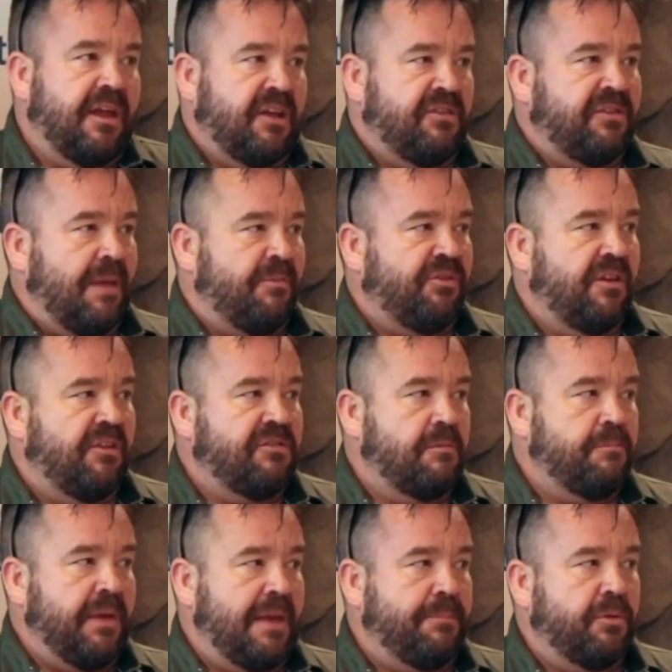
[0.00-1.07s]
exceptions to
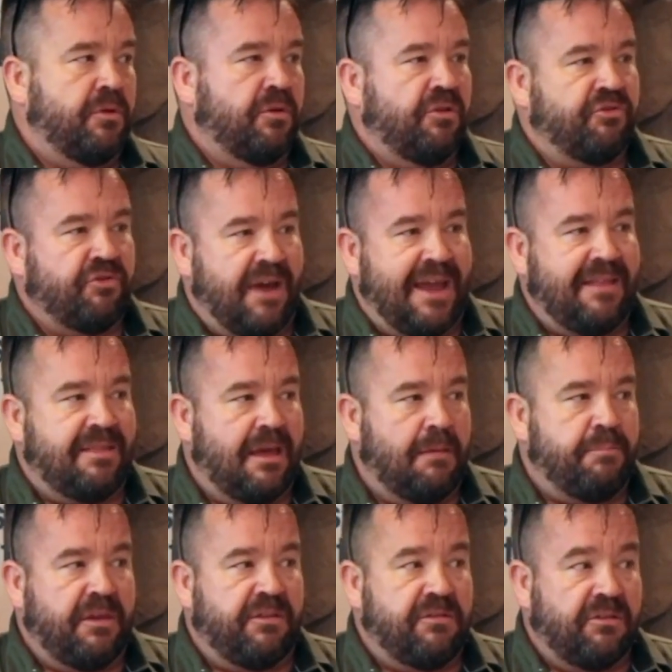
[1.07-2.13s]
people who trade their
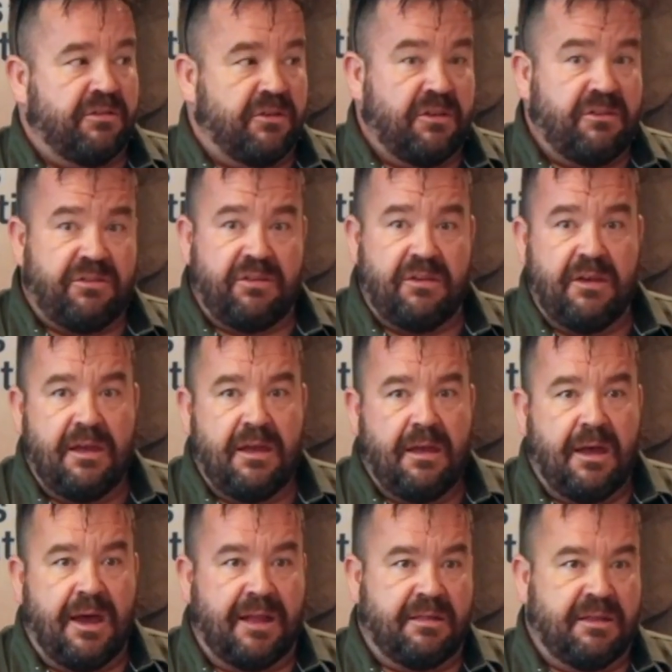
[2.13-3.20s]
businesses
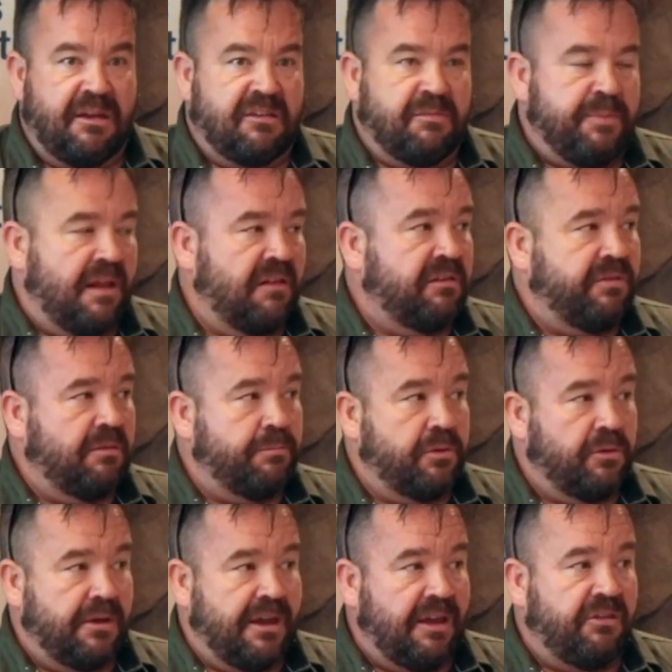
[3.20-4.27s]
at the expense of
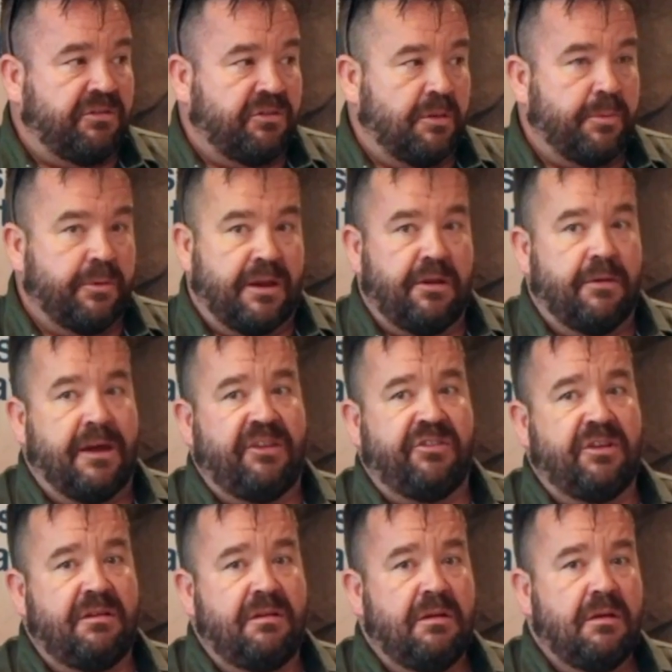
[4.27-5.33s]
employees'
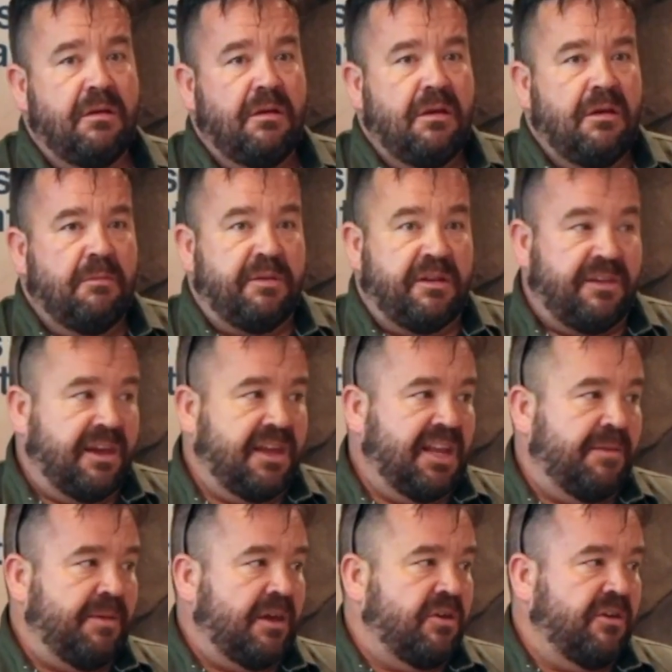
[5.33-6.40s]
superannuation,
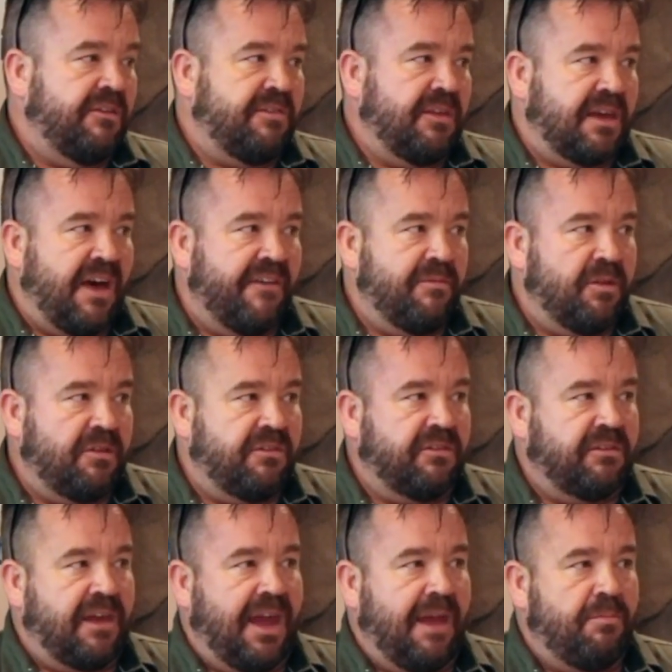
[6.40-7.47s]
particularly because the government
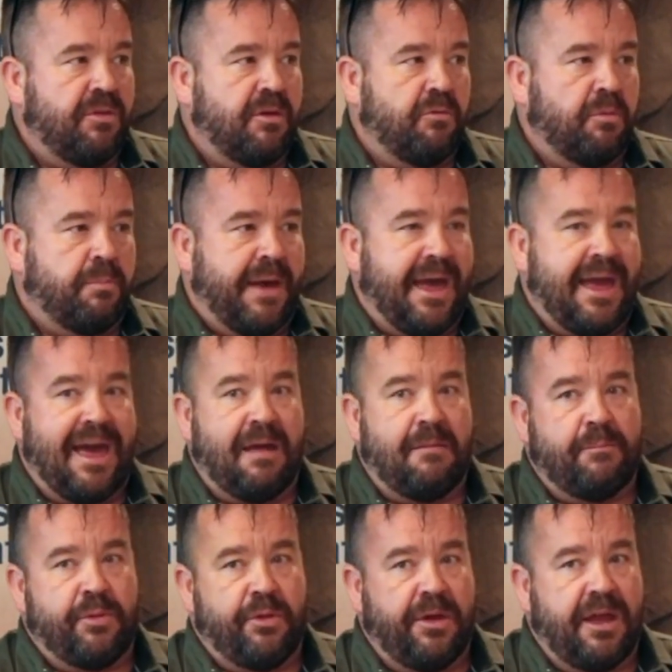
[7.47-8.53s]
scheme that will pay out
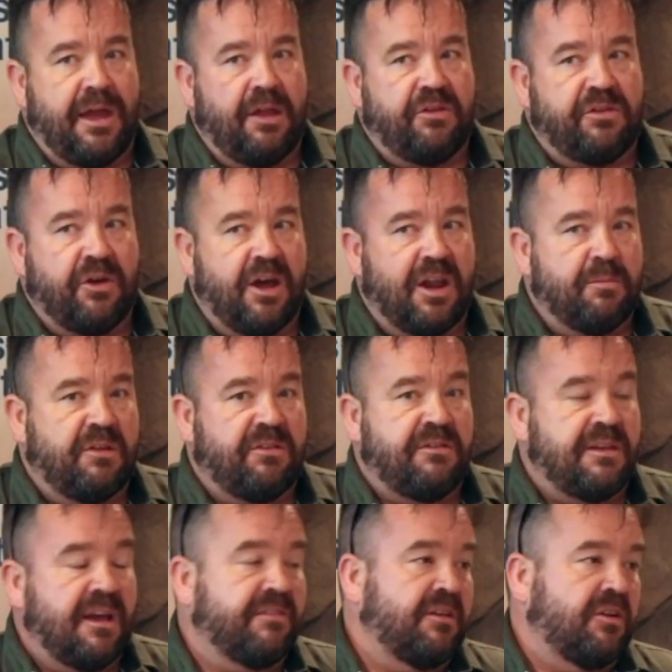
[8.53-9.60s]
employee entitlements
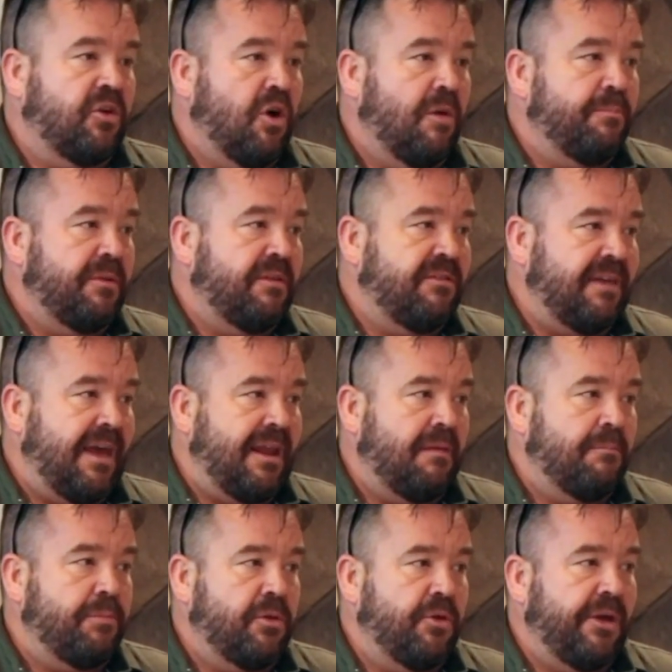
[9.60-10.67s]
doesn't compensate
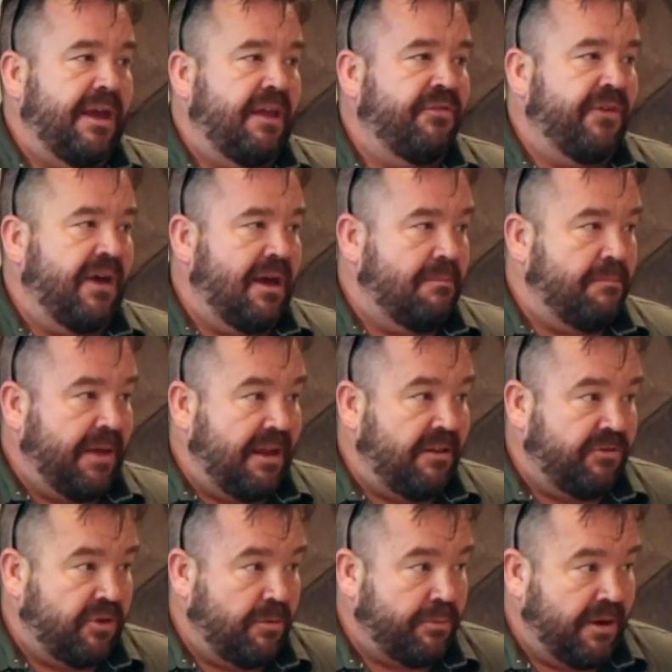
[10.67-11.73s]
employees for unpaid
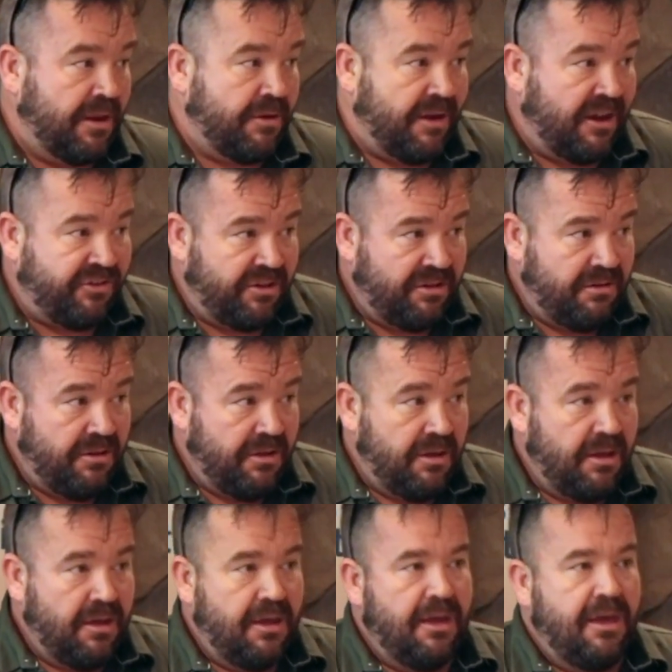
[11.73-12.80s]
superannuation.
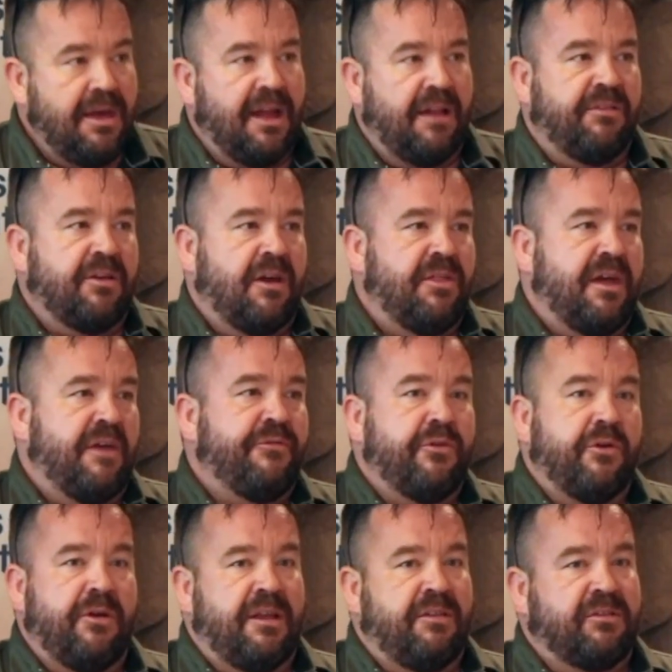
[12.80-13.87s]
And so
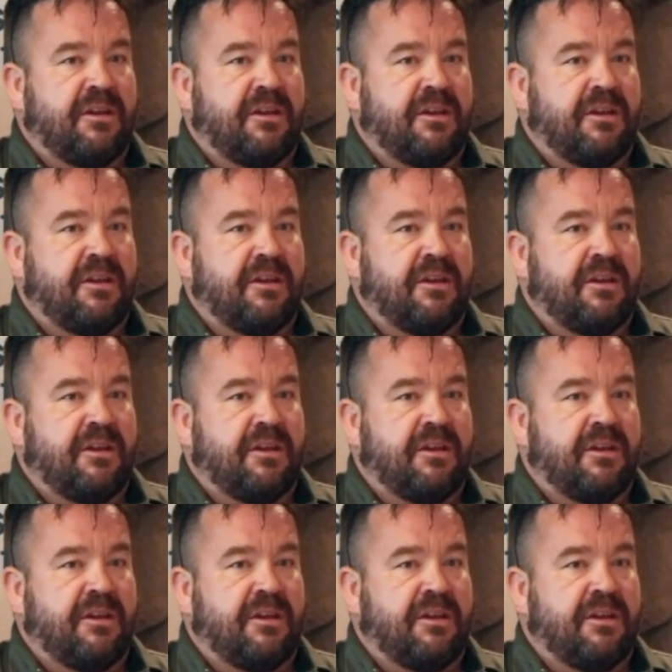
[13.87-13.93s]
therefore it is